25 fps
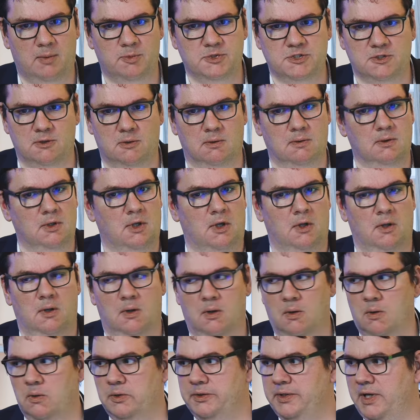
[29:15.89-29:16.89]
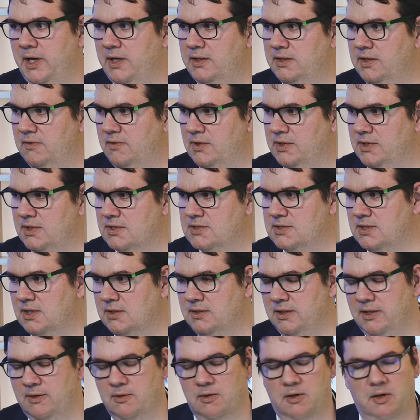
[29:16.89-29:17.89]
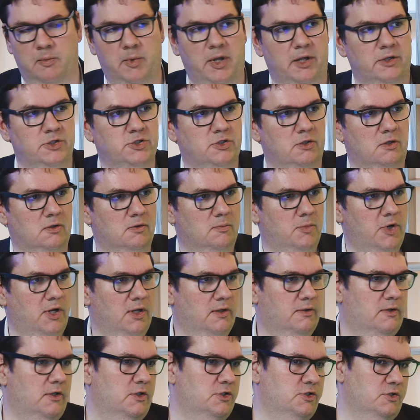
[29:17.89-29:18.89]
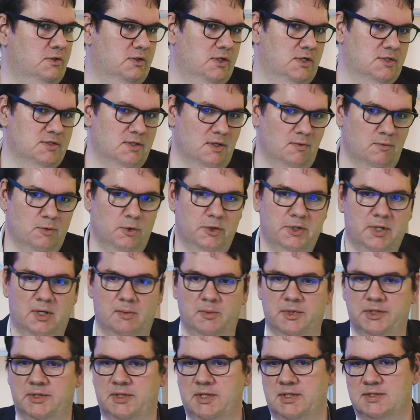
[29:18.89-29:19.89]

So all the activities that Nicola mentioned, penetration testing, vulnerability